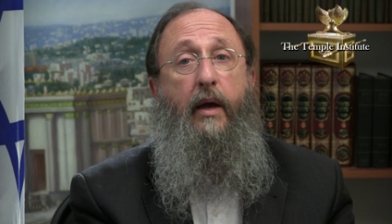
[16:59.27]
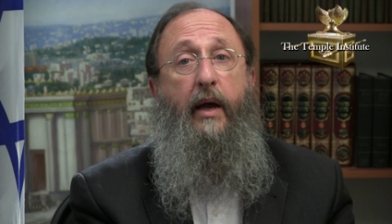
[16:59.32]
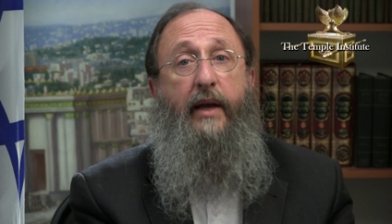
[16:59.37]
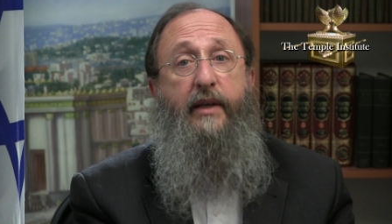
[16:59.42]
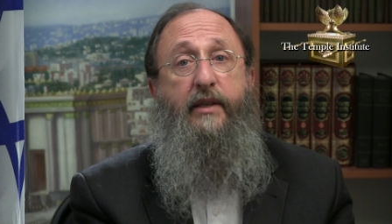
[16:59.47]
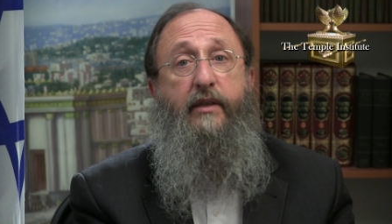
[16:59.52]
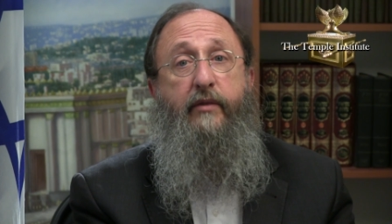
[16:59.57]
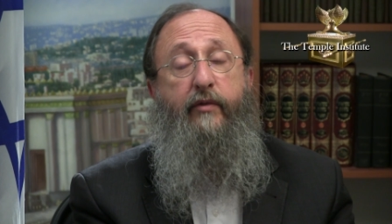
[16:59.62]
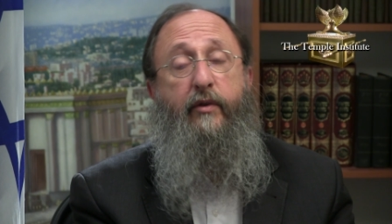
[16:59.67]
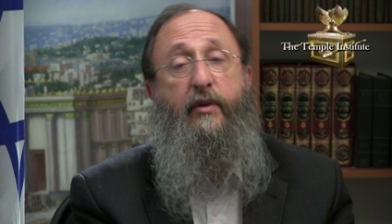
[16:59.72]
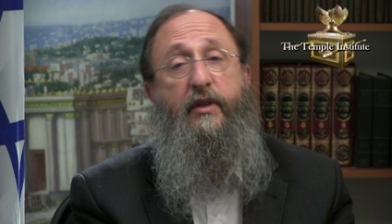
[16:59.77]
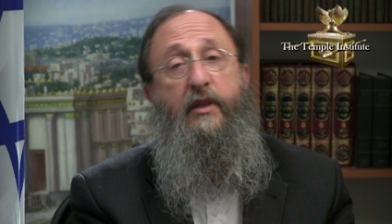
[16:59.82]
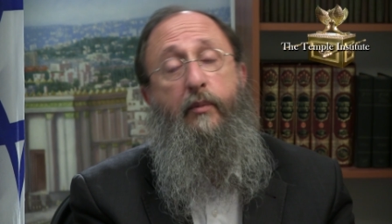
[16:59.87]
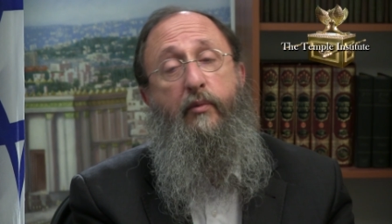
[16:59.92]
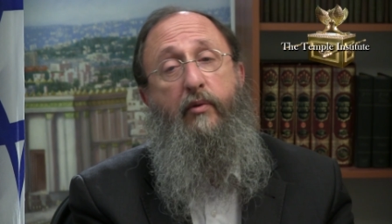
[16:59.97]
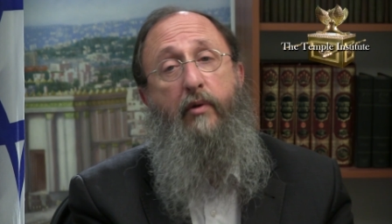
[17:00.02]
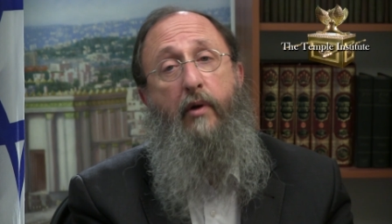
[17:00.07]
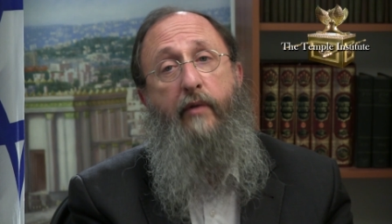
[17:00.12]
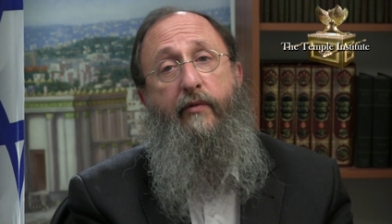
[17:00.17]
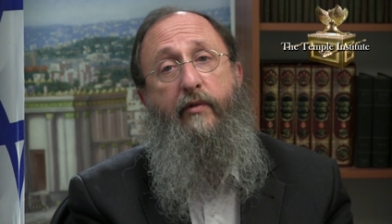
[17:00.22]
As the verse in
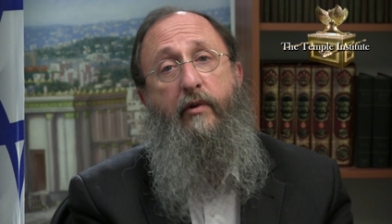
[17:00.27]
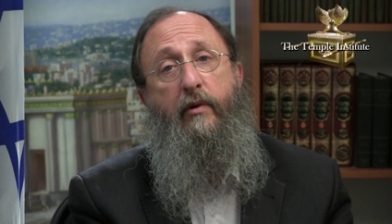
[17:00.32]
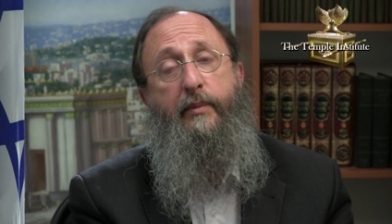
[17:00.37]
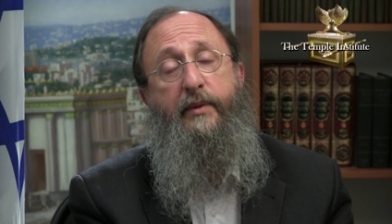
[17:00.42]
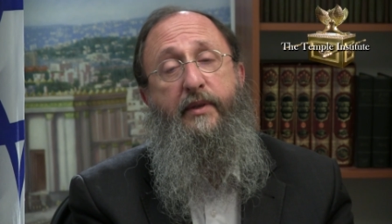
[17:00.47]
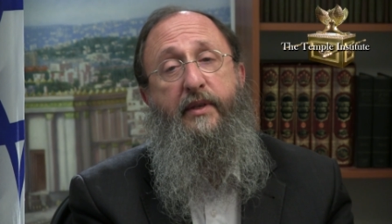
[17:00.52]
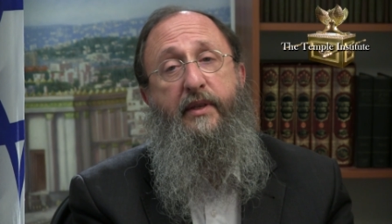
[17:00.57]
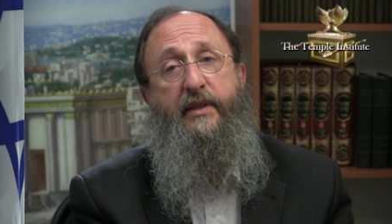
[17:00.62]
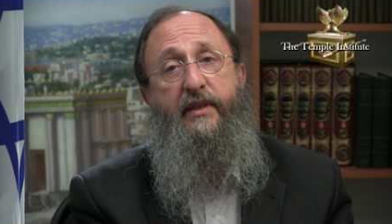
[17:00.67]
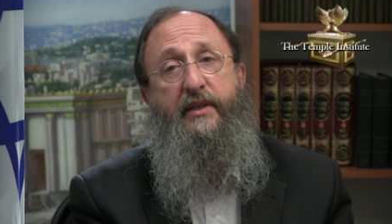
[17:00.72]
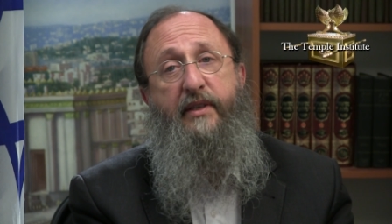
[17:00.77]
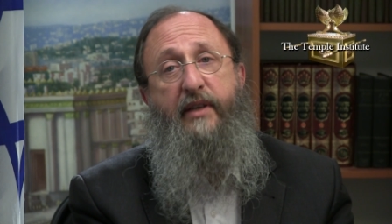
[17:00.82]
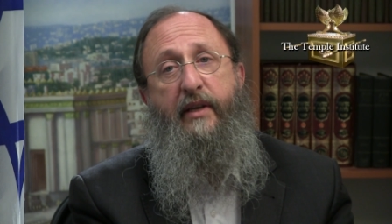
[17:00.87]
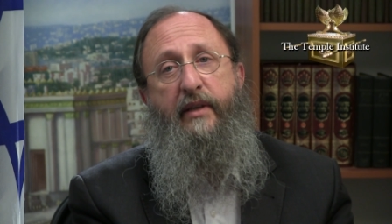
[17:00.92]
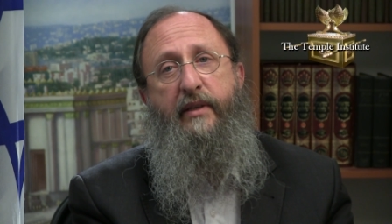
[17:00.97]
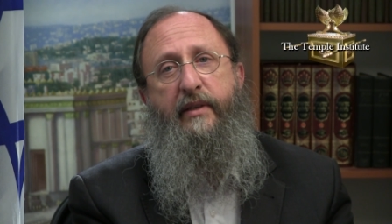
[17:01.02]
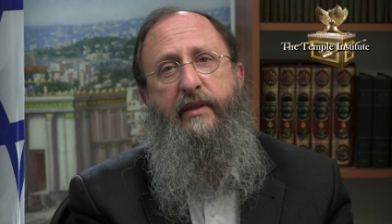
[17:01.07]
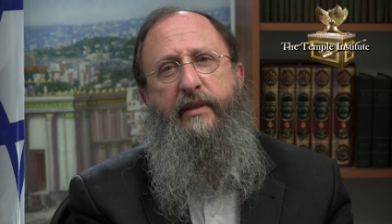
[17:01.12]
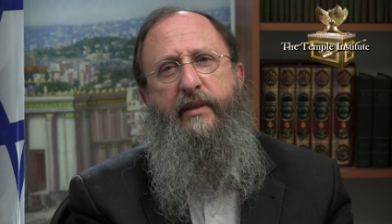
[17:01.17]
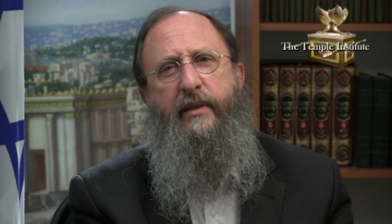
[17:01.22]
Proverbs
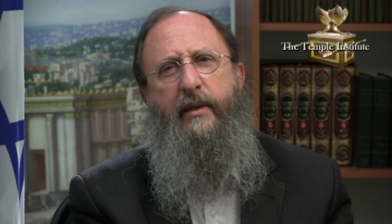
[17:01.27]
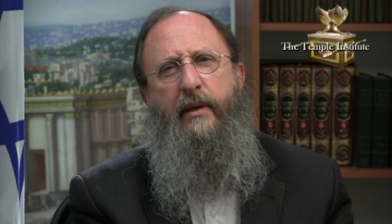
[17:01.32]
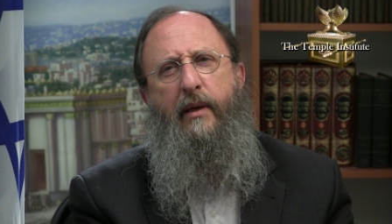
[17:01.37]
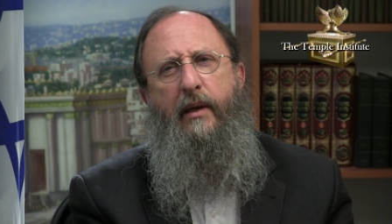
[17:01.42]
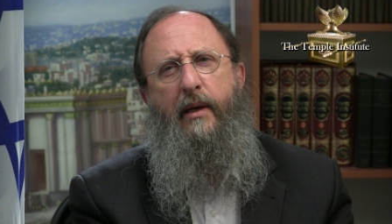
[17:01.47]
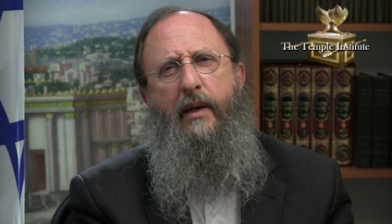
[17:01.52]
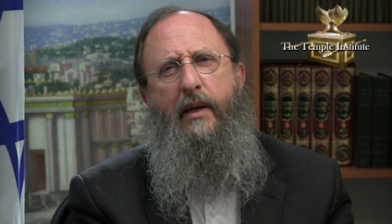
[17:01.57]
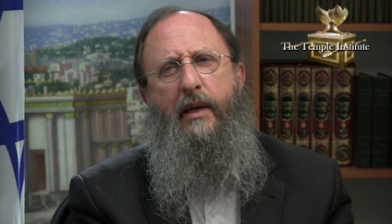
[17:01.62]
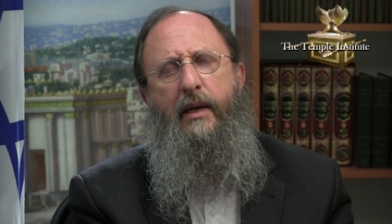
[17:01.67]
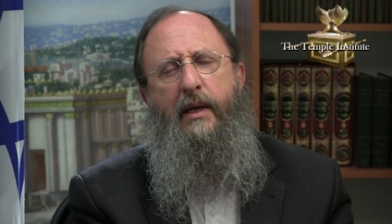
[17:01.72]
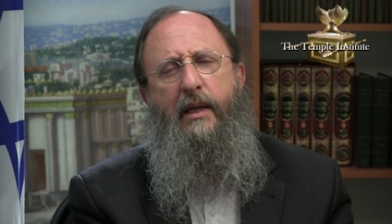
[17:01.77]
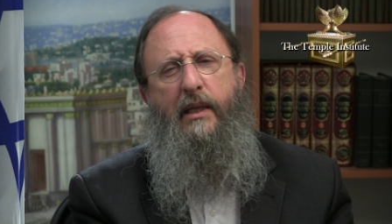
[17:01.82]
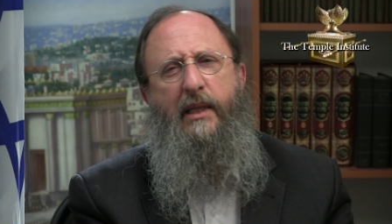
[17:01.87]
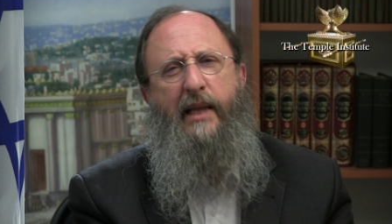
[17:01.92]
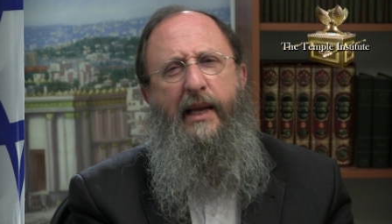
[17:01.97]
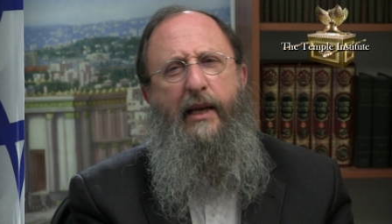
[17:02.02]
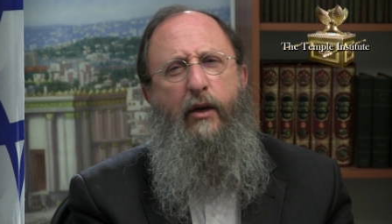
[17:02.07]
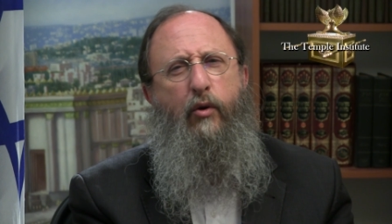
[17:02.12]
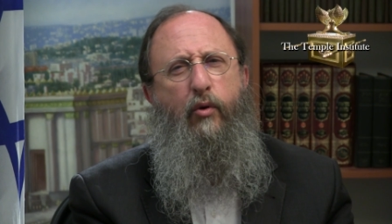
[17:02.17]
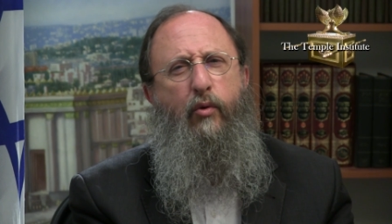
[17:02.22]
states,
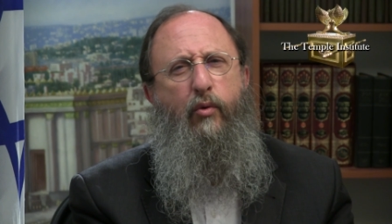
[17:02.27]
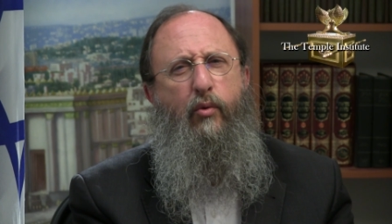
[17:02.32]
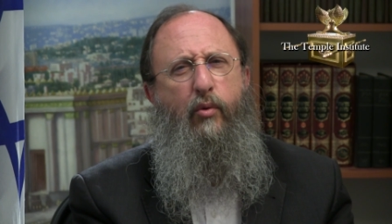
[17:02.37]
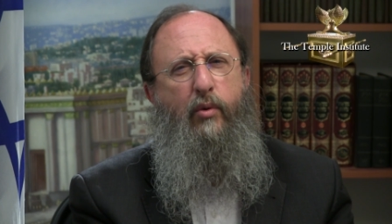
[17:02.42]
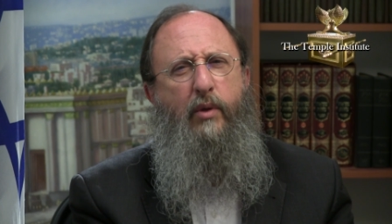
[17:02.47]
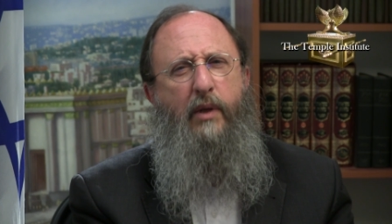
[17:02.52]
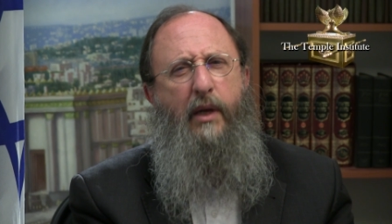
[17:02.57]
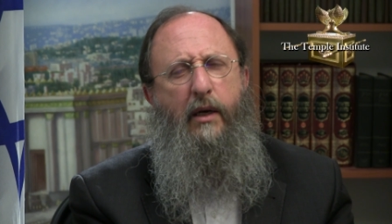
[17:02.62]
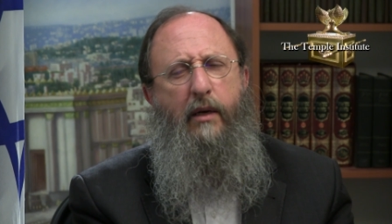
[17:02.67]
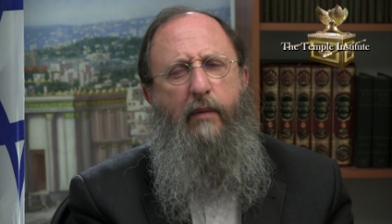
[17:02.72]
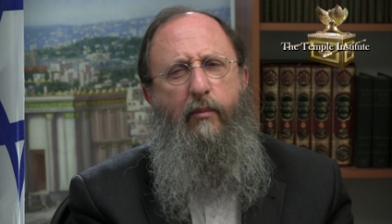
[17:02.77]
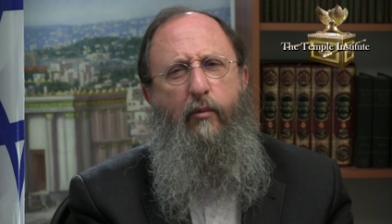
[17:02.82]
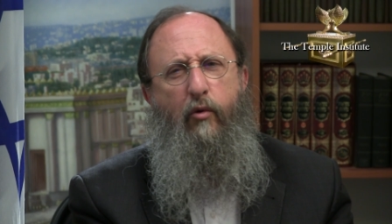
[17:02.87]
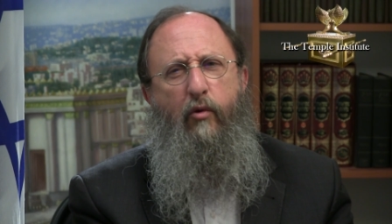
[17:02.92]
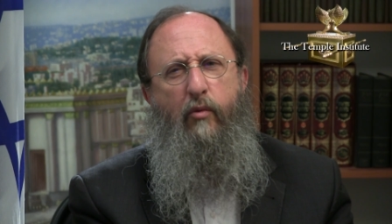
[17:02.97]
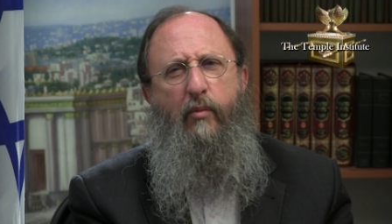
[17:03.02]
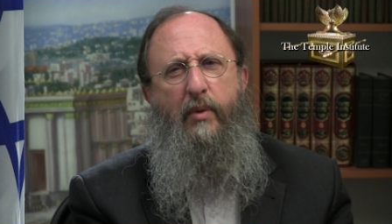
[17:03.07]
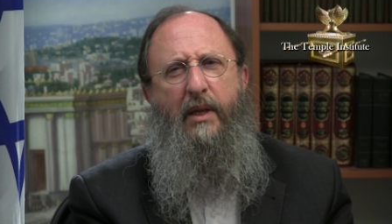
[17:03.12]
Lechu Lachmu